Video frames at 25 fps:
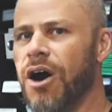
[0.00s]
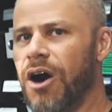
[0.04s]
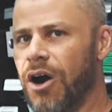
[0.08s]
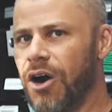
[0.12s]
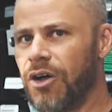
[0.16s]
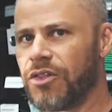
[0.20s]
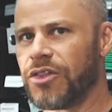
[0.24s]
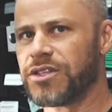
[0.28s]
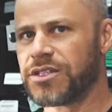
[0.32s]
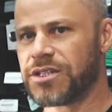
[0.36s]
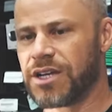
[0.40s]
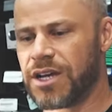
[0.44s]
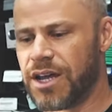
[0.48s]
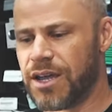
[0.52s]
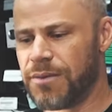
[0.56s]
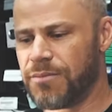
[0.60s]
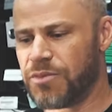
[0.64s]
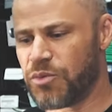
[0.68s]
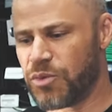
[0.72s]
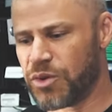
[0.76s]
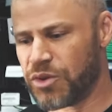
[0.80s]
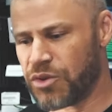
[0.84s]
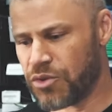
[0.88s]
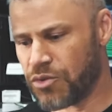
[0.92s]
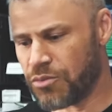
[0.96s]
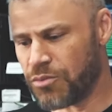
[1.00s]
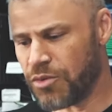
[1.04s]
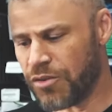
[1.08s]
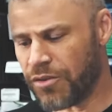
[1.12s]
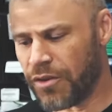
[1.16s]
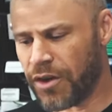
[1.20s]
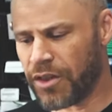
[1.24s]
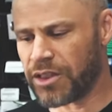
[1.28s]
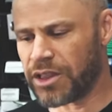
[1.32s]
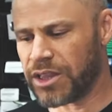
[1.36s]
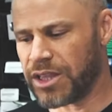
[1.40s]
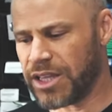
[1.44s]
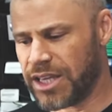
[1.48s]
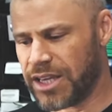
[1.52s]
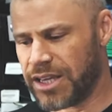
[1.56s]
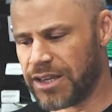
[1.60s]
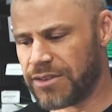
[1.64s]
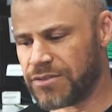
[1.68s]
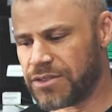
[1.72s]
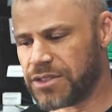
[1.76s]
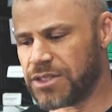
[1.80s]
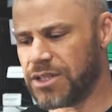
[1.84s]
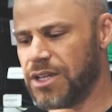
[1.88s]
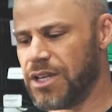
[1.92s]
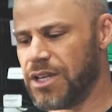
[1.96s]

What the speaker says: all the time, and when you remove all the leaves,